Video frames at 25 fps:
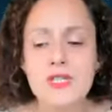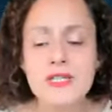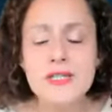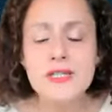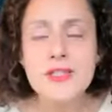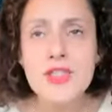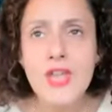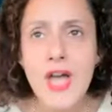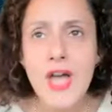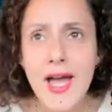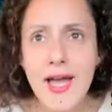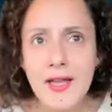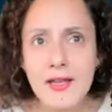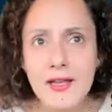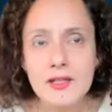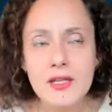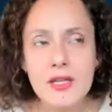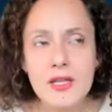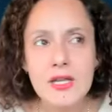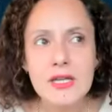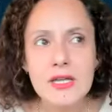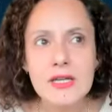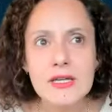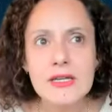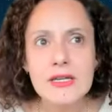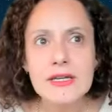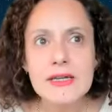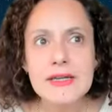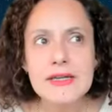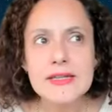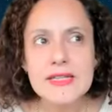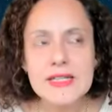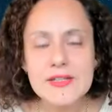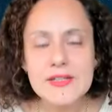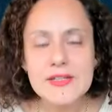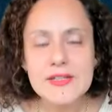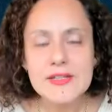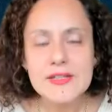and that
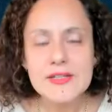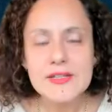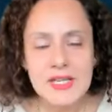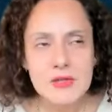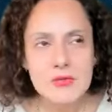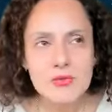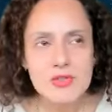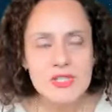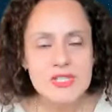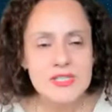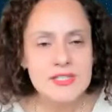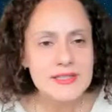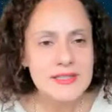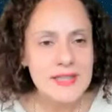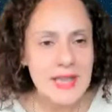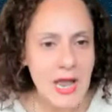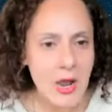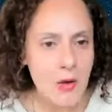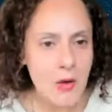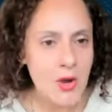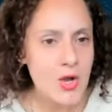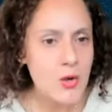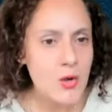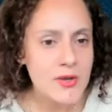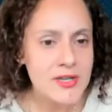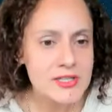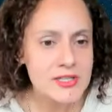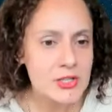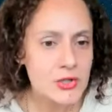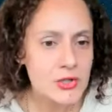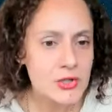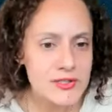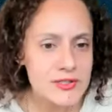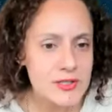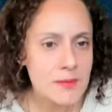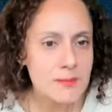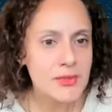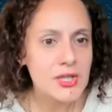even when i read it now i always
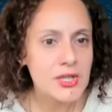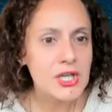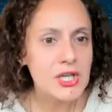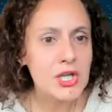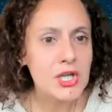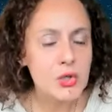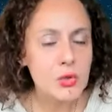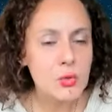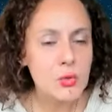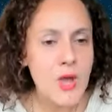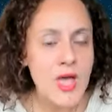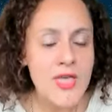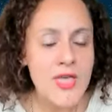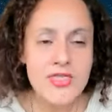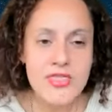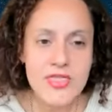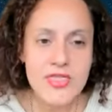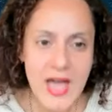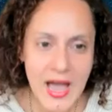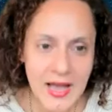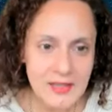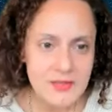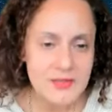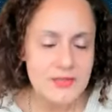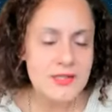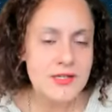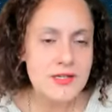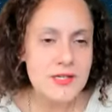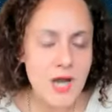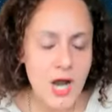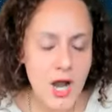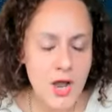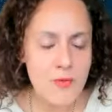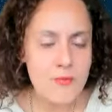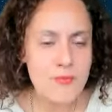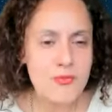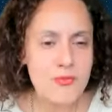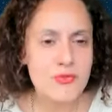learn something new and that's the
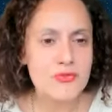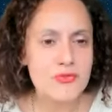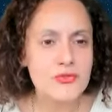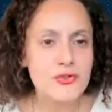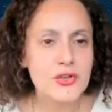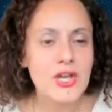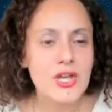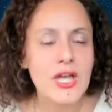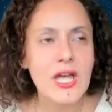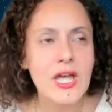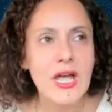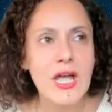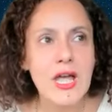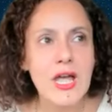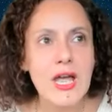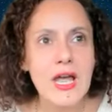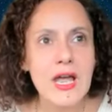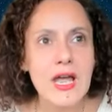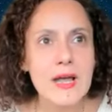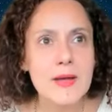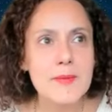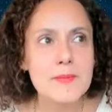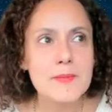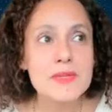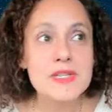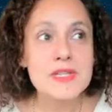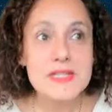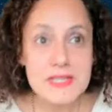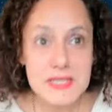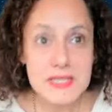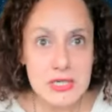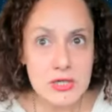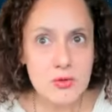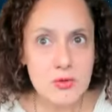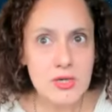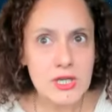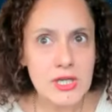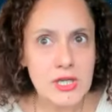type of
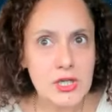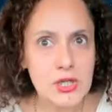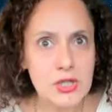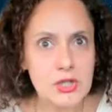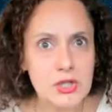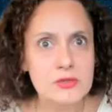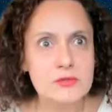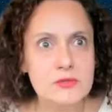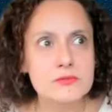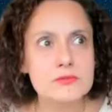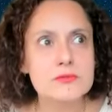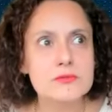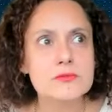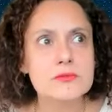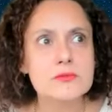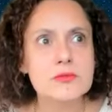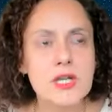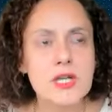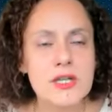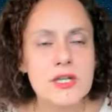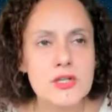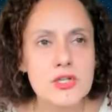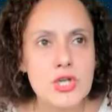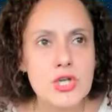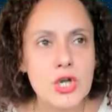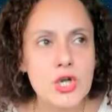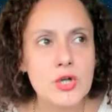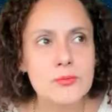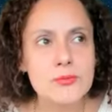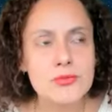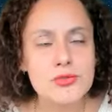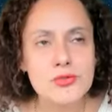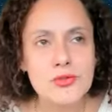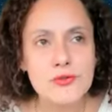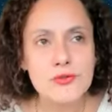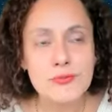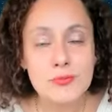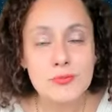material in
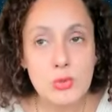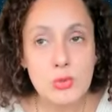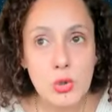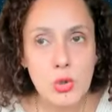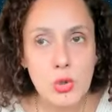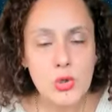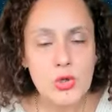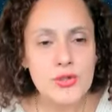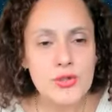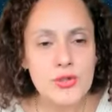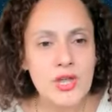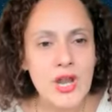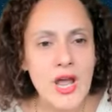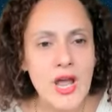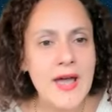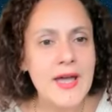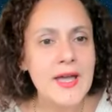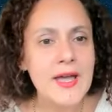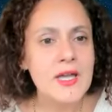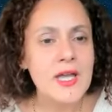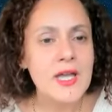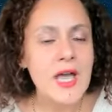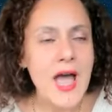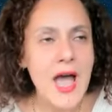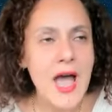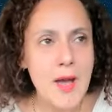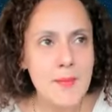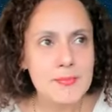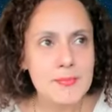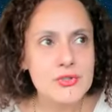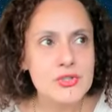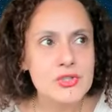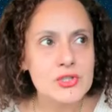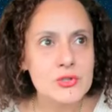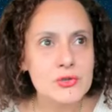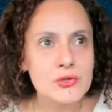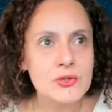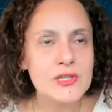terms of book that I
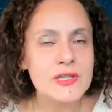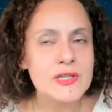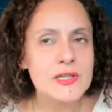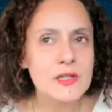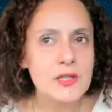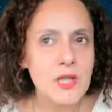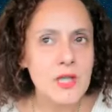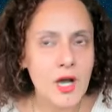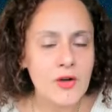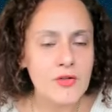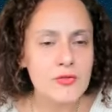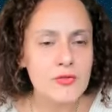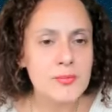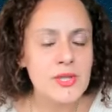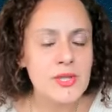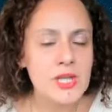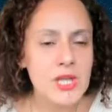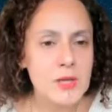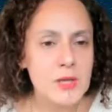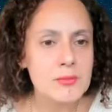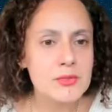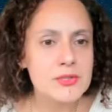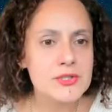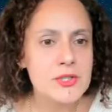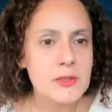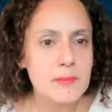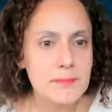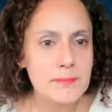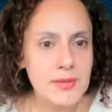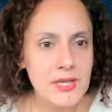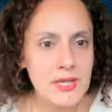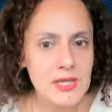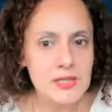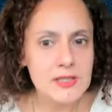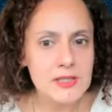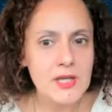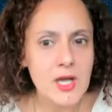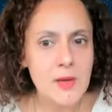absolutely love, being able to
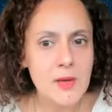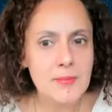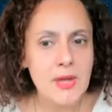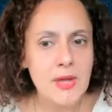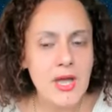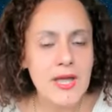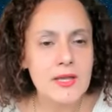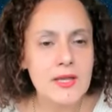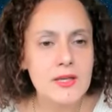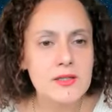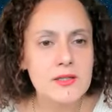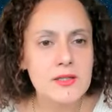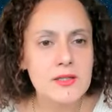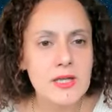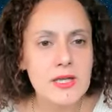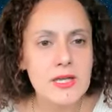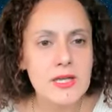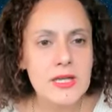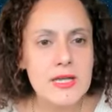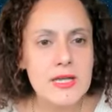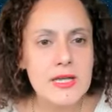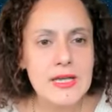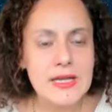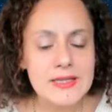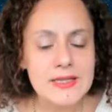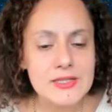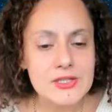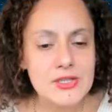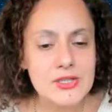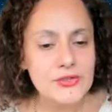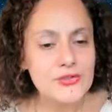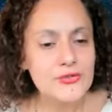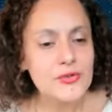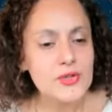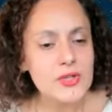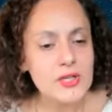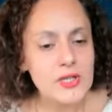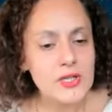pick it up and at
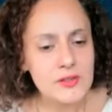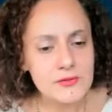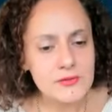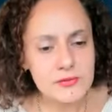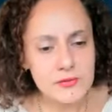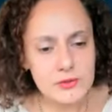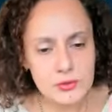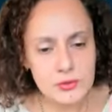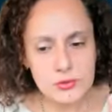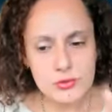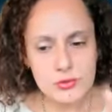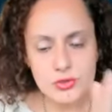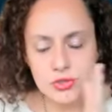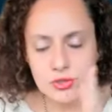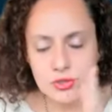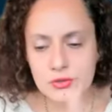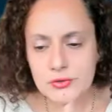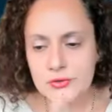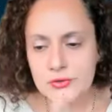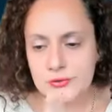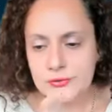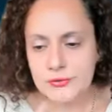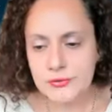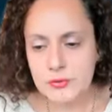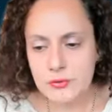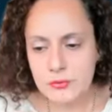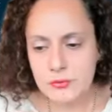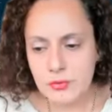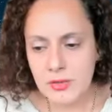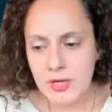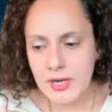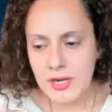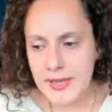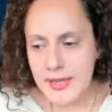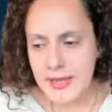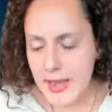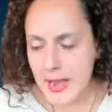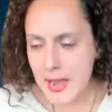different evolutions of who
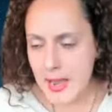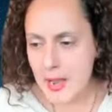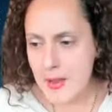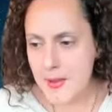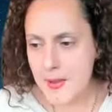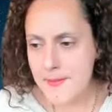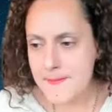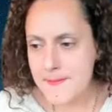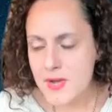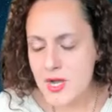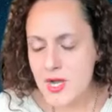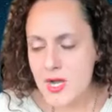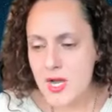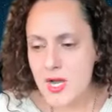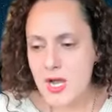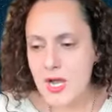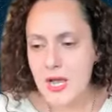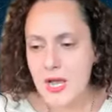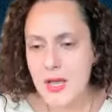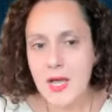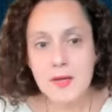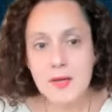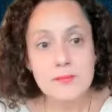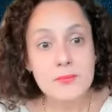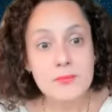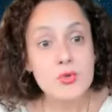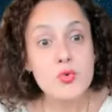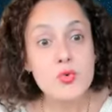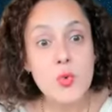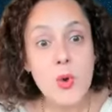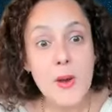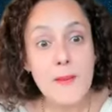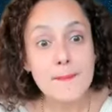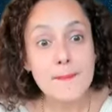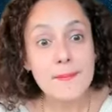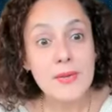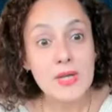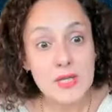I am and
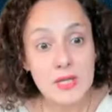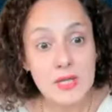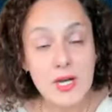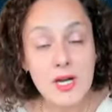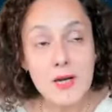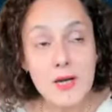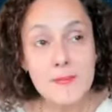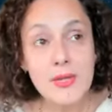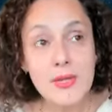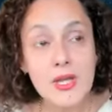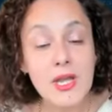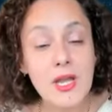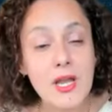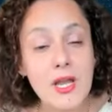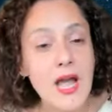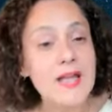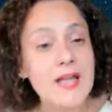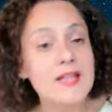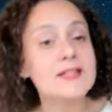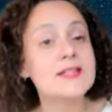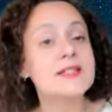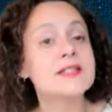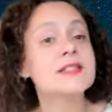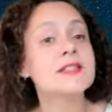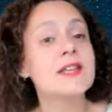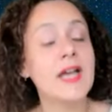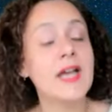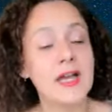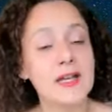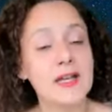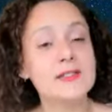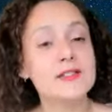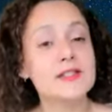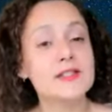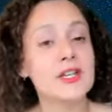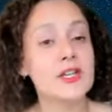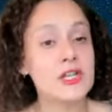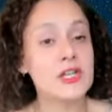who I'm becoming, I
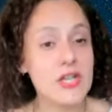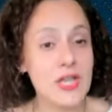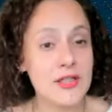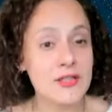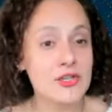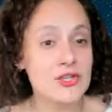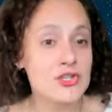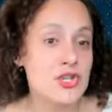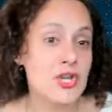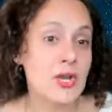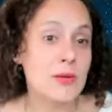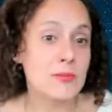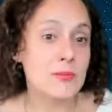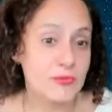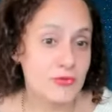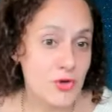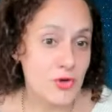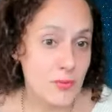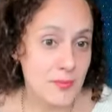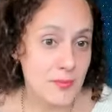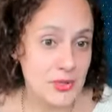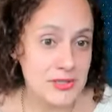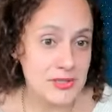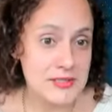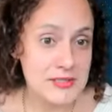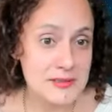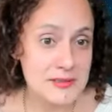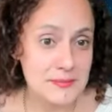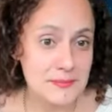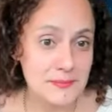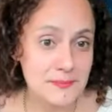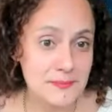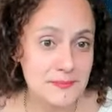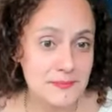get another gem from it.